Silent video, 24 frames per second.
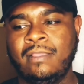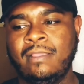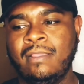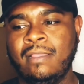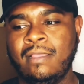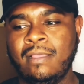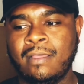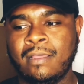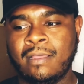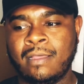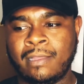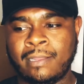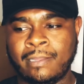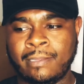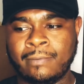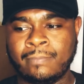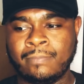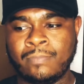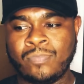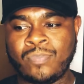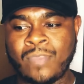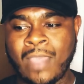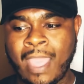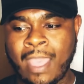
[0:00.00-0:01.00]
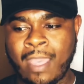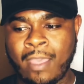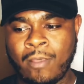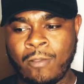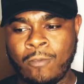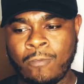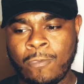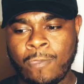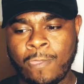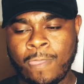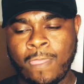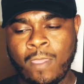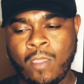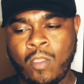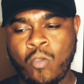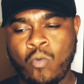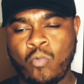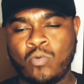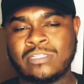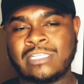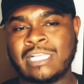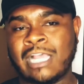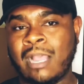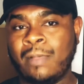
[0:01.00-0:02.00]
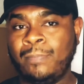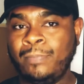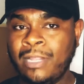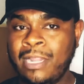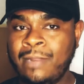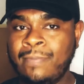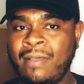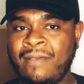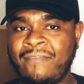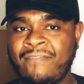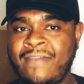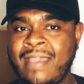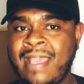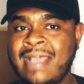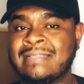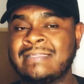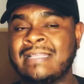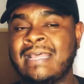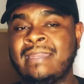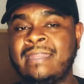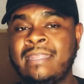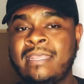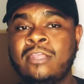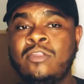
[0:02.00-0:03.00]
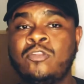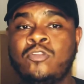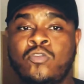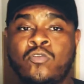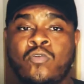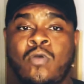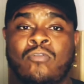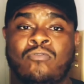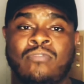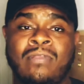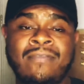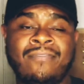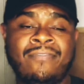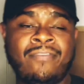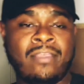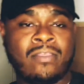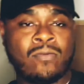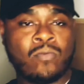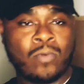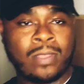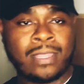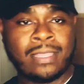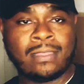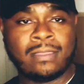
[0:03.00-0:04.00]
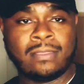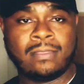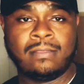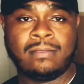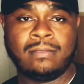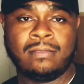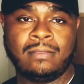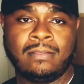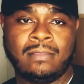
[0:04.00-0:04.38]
Now, once I completed my fast, I did do a refeed week.